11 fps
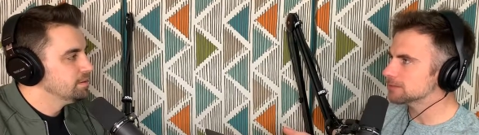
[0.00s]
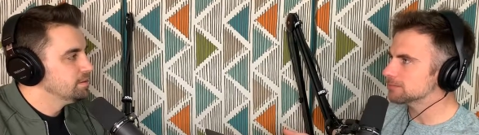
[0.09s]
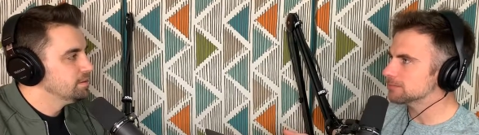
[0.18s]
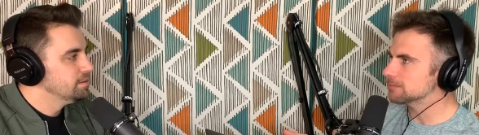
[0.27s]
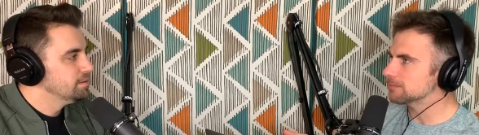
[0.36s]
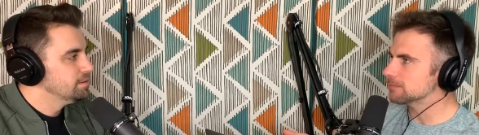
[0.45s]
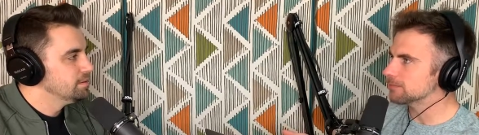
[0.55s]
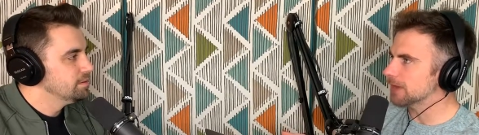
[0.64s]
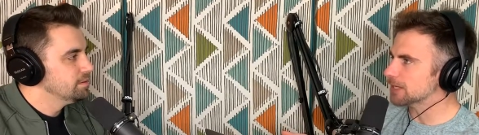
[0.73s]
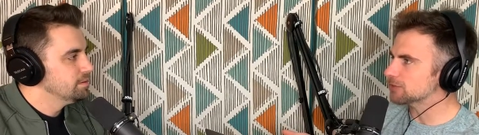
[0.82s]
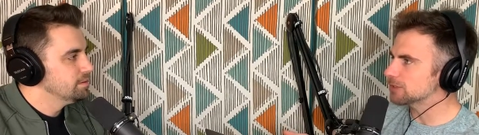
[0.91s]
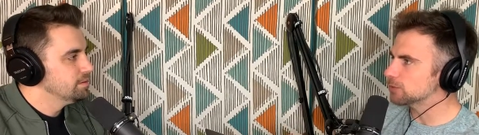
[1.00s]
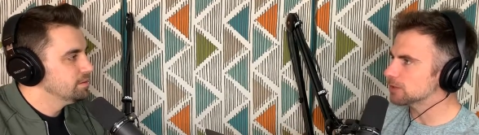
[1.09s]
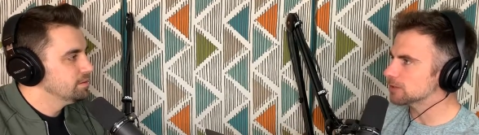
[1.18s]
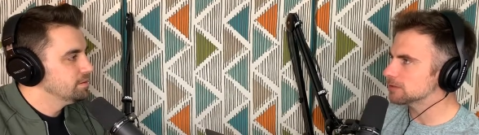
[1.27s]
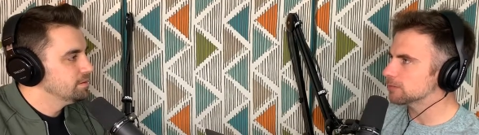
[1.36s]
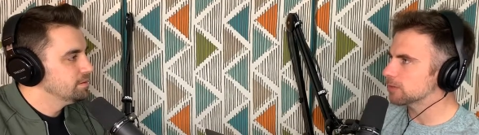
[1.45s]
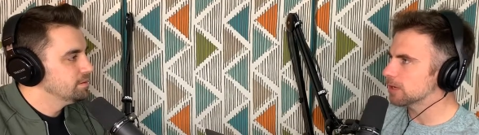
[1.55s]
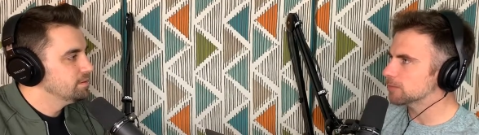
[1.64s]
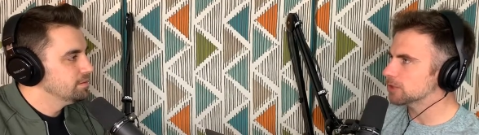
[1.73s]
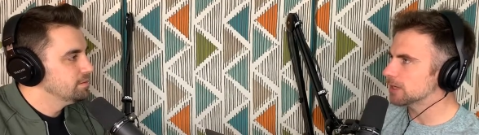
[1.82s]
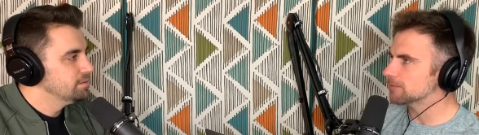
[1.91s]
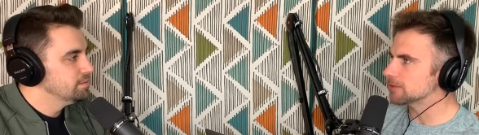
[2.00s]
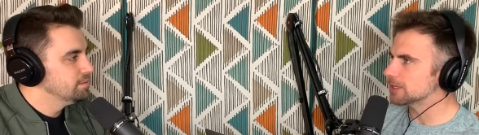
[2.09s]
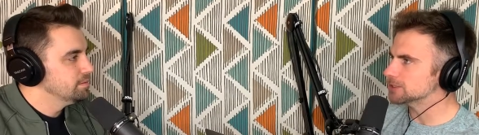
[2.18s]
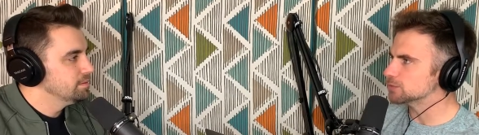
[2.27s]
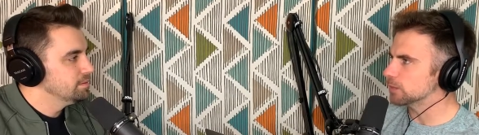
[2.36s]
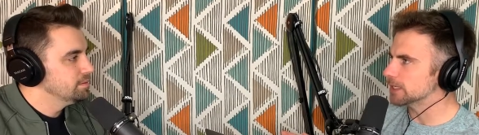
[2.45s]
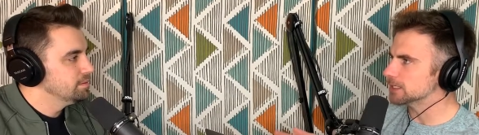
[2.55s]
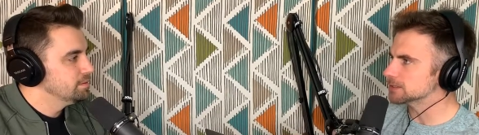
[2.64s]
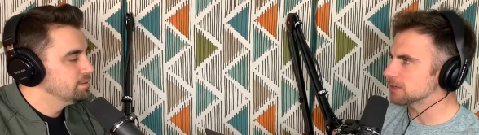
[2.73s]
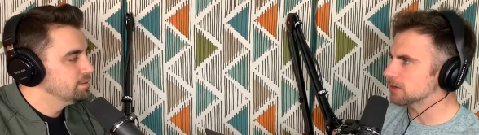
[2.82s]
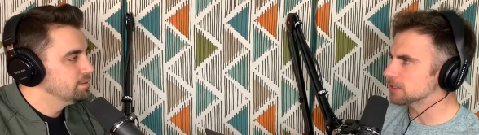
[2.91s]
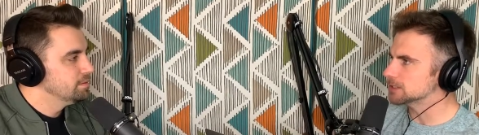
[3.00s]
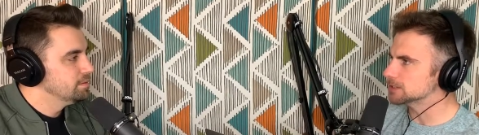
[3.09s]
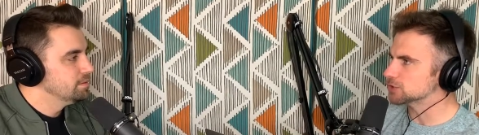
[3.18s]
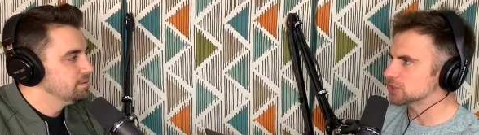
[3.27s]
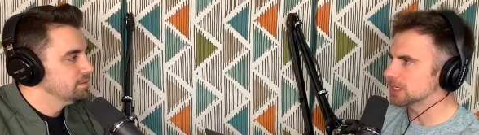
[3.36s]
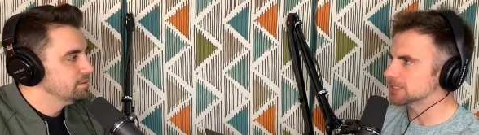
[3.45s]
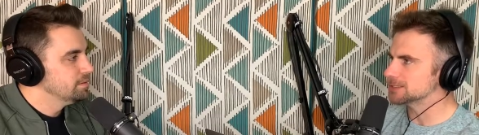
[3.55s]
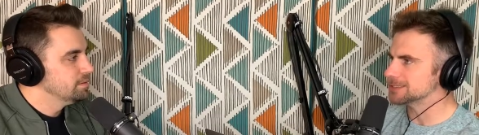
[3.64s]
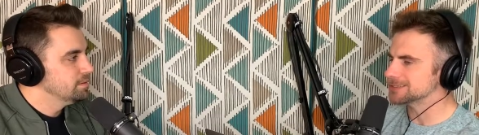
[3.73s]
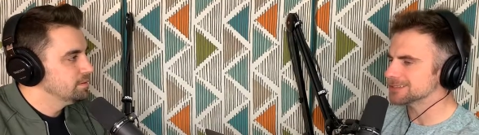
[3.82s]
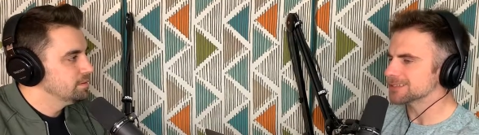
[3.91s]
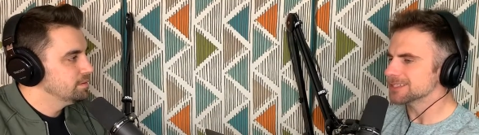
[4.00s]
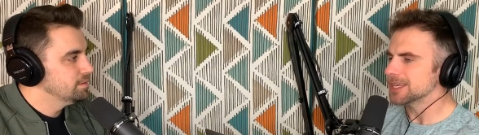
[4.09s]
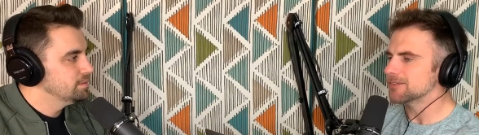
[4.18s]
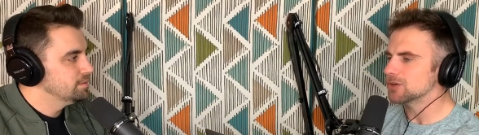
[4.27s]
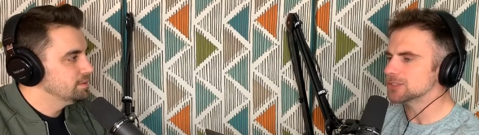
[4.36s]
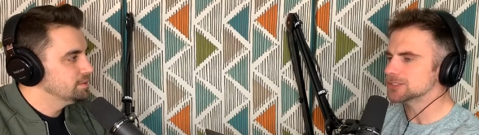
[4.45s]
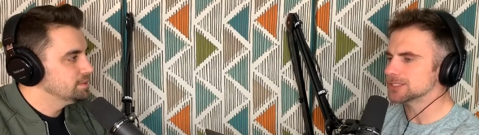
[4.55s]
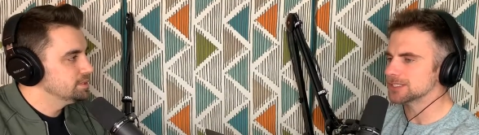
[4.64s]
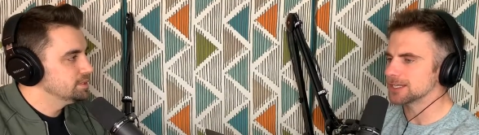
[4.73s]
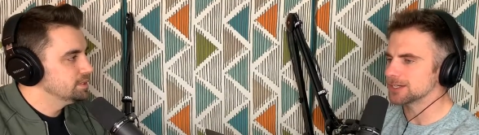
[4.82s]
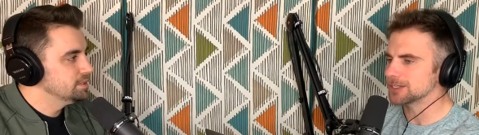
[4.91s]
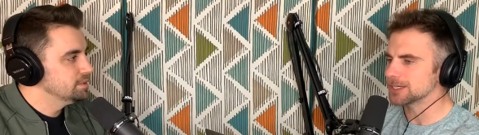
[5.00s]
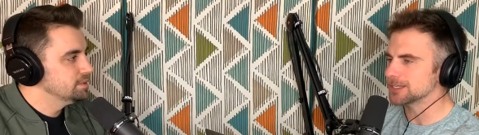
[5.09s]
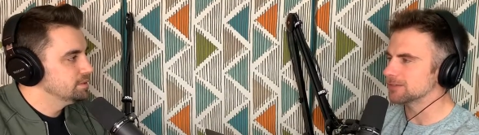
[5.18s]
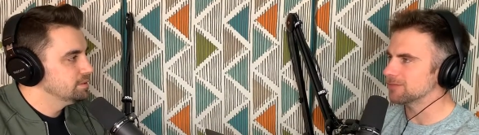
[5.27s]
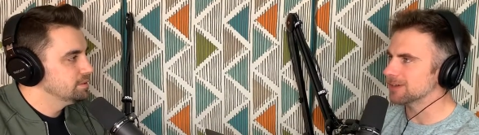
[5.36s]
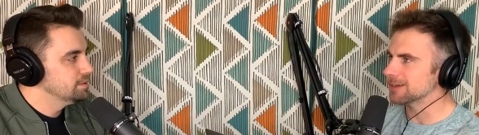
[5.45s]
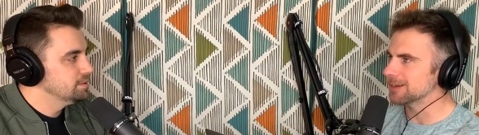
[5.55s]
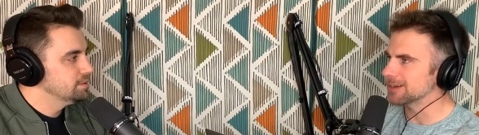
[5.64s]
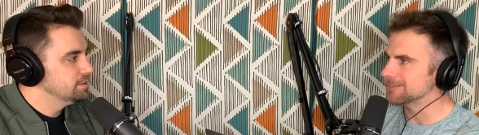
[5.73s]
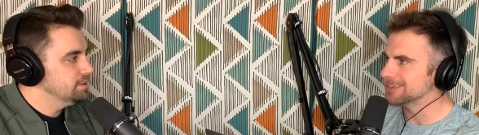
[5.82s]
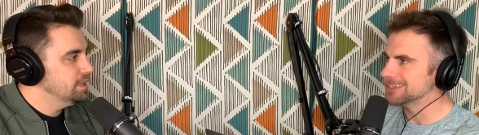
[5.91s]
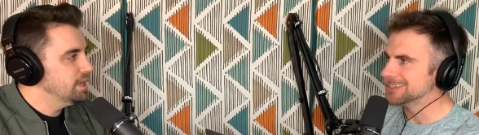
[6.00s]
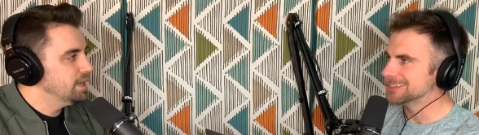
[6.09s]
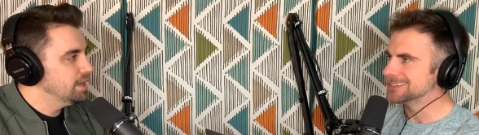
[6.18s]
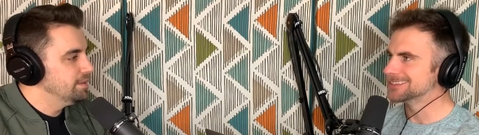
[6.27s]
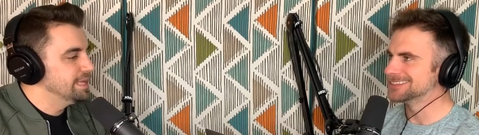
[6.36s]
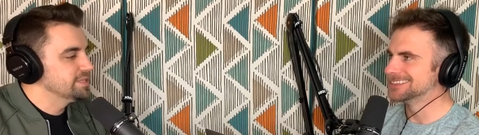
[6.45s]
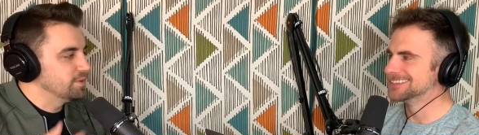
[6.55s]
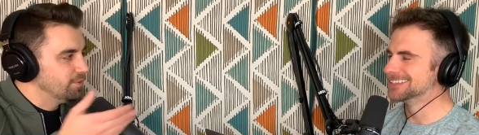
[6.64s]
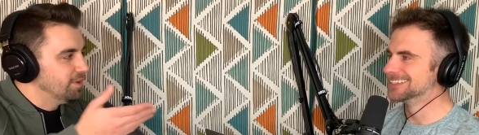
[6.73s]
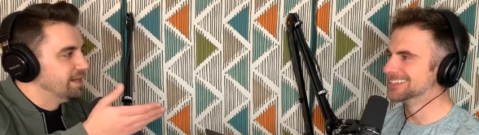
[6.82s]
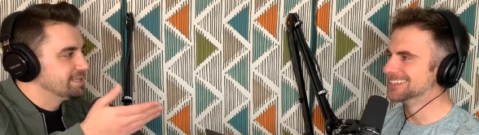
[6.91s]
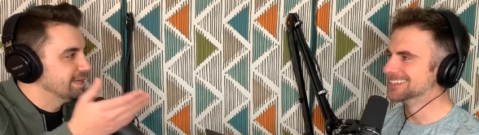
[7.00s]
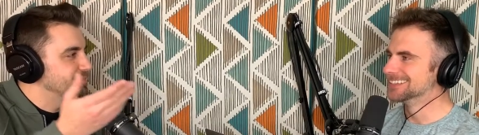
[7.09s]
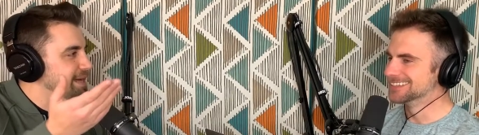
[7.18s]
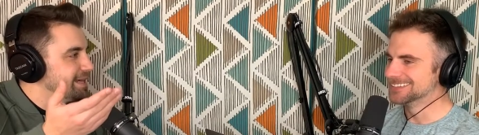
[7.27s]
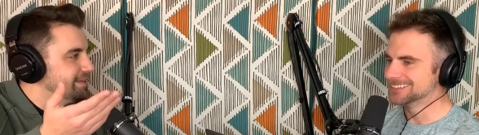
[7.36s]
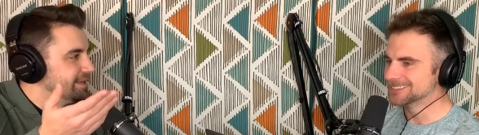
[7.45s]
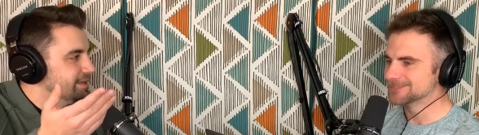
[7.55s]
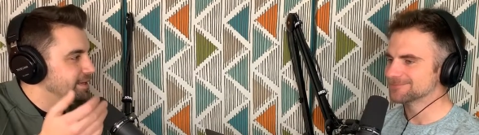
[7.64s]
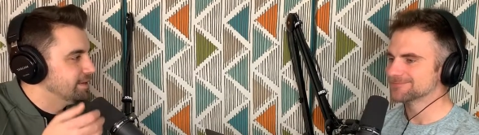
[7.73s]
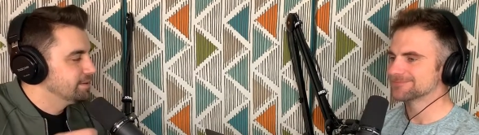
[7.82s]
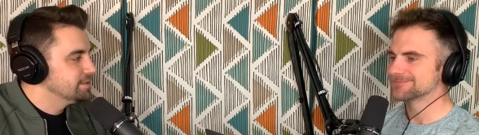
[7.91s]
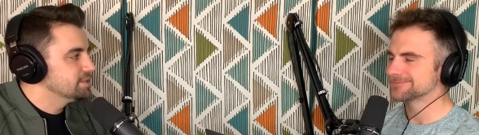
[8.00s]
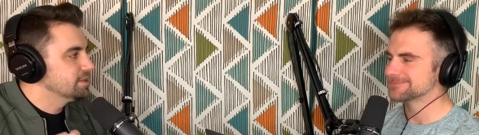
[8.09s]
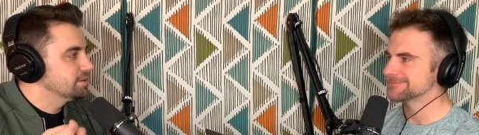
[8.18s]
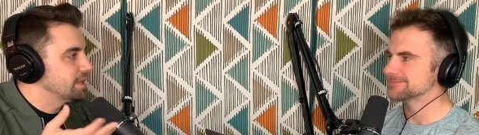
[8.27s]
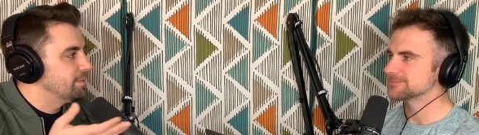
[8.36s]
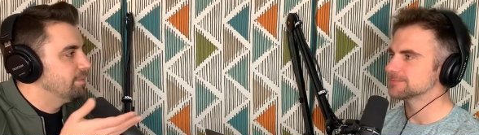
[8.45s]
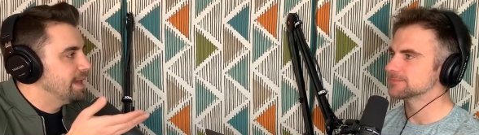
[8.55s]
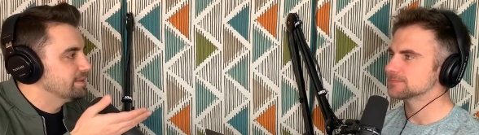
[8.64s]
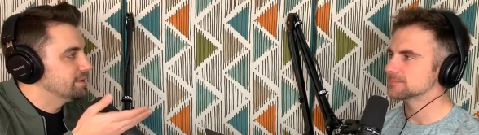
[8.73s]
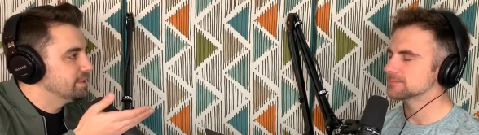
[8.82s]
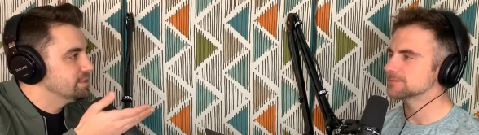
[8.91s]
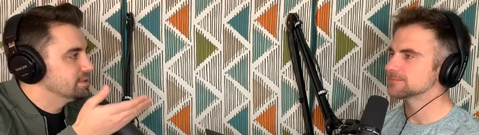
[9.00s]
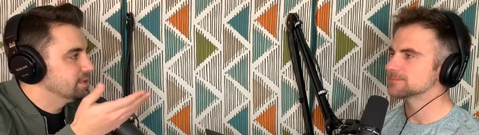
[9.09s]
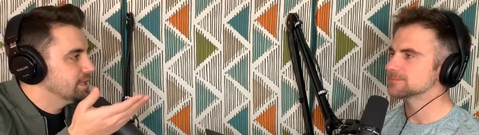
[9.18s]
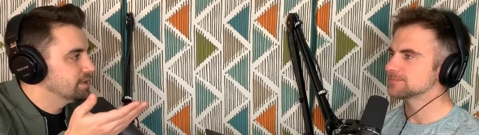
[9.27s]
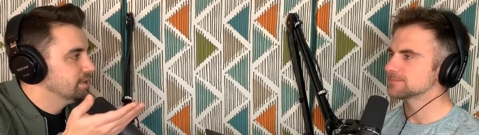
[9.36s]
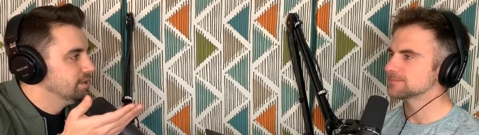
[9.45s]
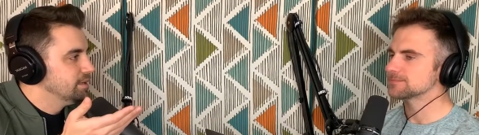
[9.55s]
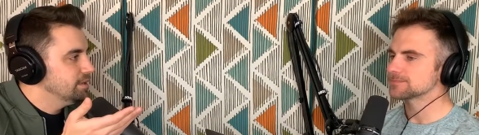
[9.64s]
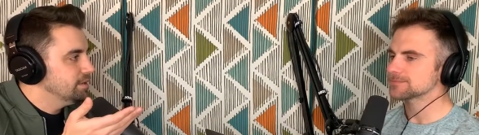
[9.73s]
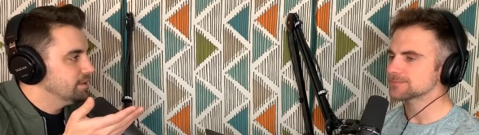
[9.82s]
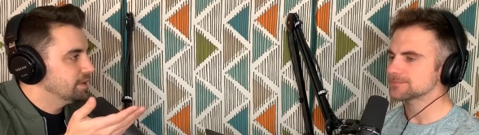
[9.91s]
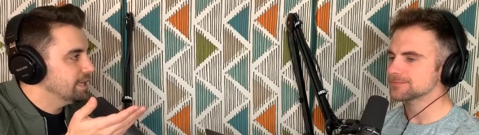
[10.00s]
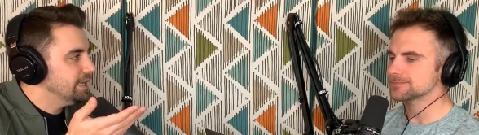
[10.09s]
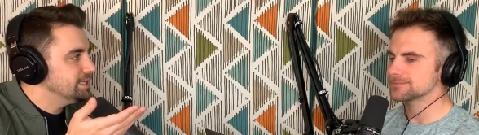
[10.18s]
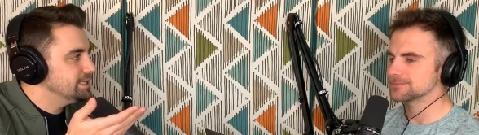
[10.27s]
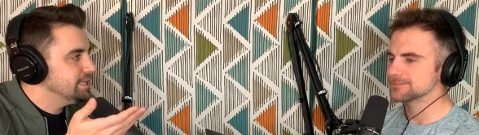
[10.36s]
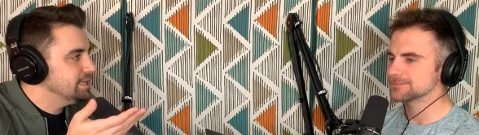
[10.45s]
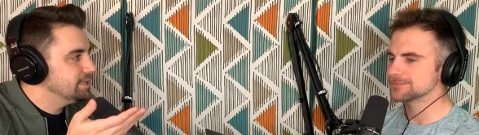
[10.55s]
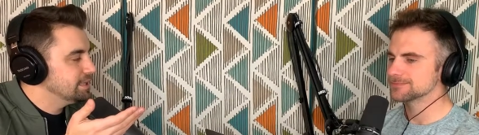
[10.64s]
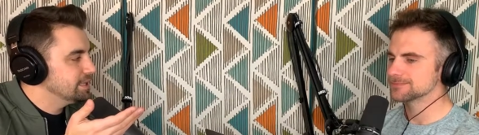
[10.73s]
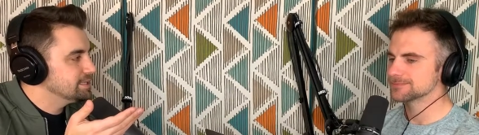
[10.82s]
Speaker 1: a factory worker or plumber after I just witnessed all these atrocities. Like, yeah, of course you're going to tell your kid to fuck off.
Speaker 2: Yeah, and that's what it was, like, back in, like, you know, because they're coming back, the kids are like, you're like 18 and like